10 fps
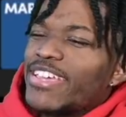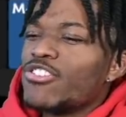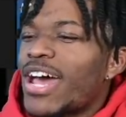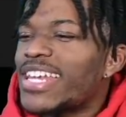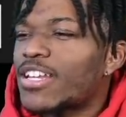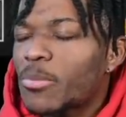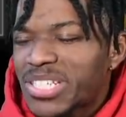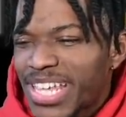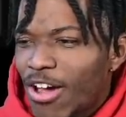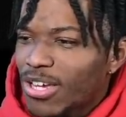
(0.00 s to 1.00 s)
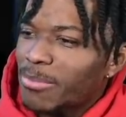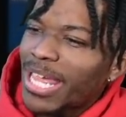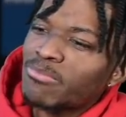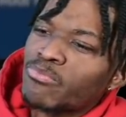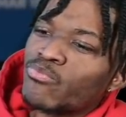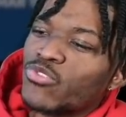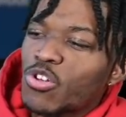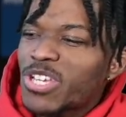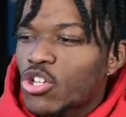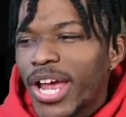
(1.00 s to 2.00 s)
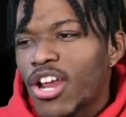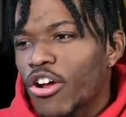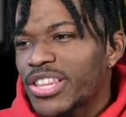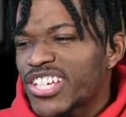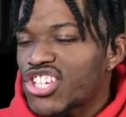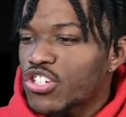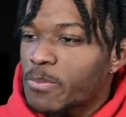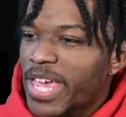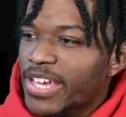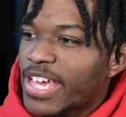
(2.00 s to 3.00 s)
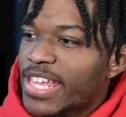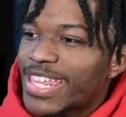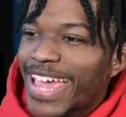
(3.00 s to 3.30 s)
you know, I did a little bit of scouting. I'm like, hmm, should we trade our this year's pick? The